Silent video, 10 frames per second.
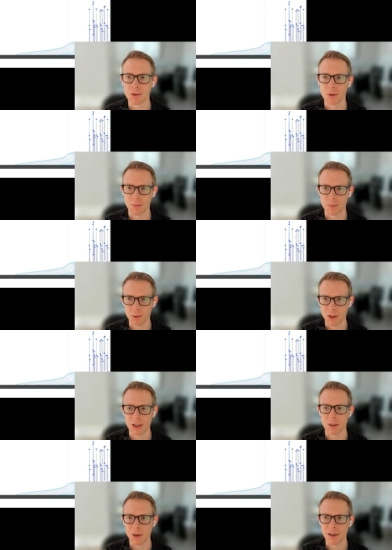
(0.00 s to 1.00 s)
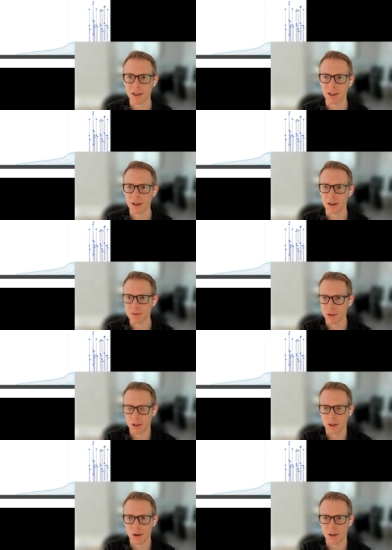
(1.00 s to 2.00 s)
doing reading the metadata for
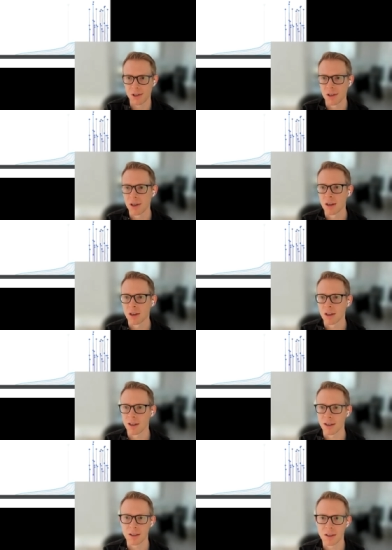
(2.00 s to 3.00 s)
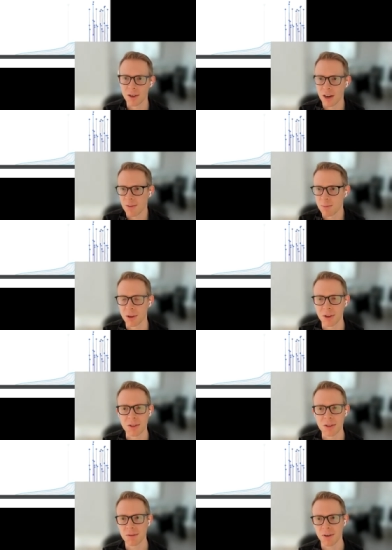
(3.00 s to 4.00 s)
a large like you could have
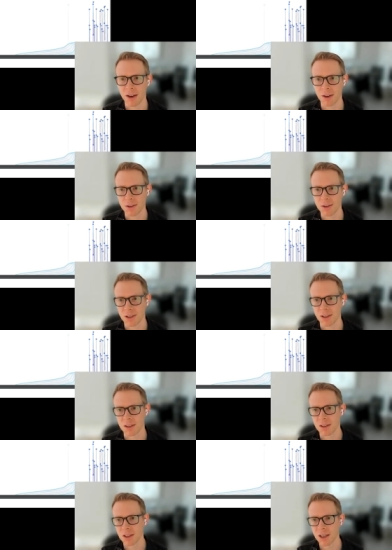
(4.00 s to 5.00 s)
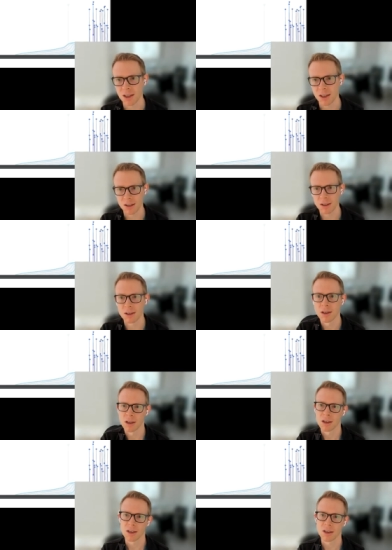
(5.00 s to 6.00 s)
millions of files and getting the
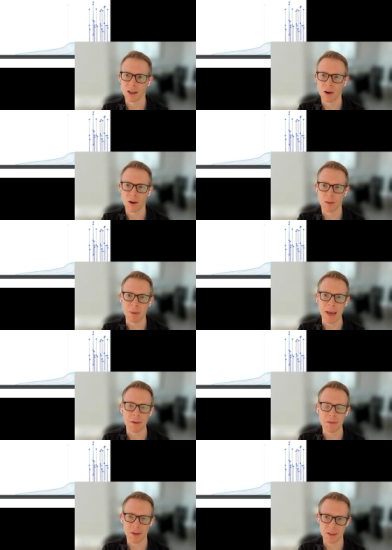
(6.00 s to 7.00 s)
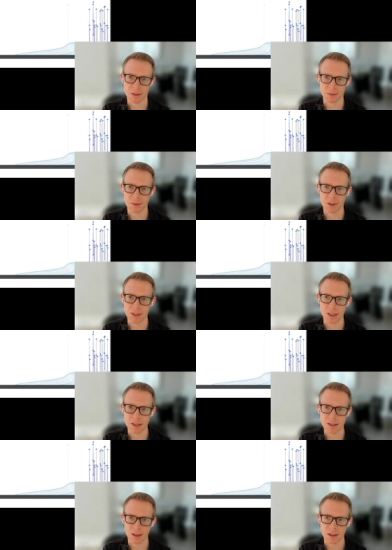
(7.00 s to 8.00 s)
getting all the manifest of the
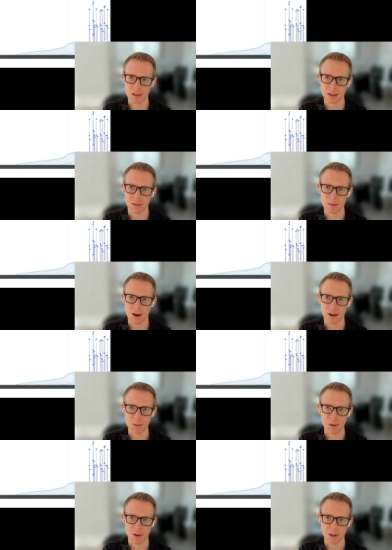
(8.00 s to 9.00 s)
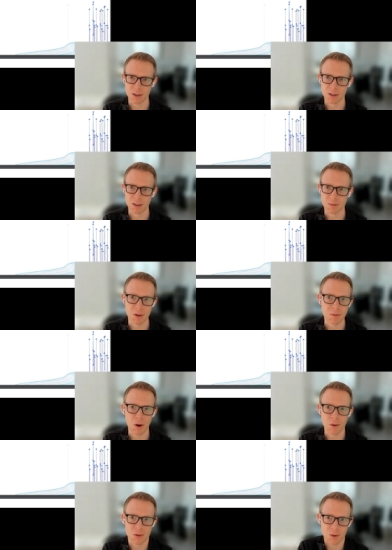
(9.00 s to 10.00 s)
data set in iceberg is
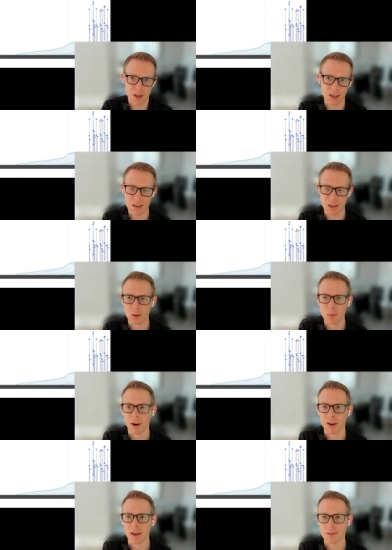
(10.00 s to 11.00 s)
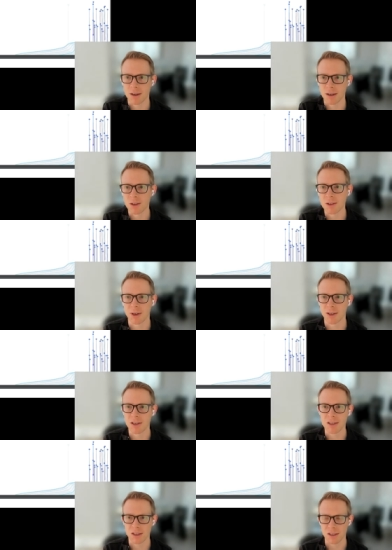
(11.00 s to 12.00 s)
involves reading a single parquet file is my
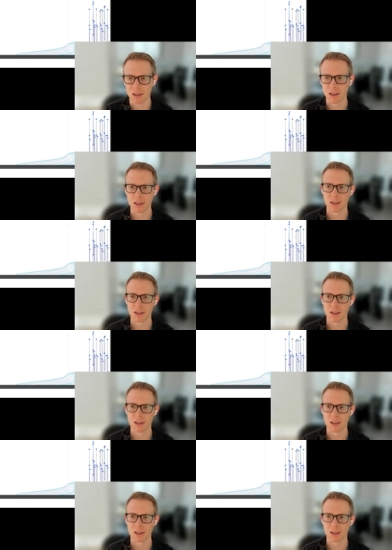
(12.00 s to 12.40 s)
understanding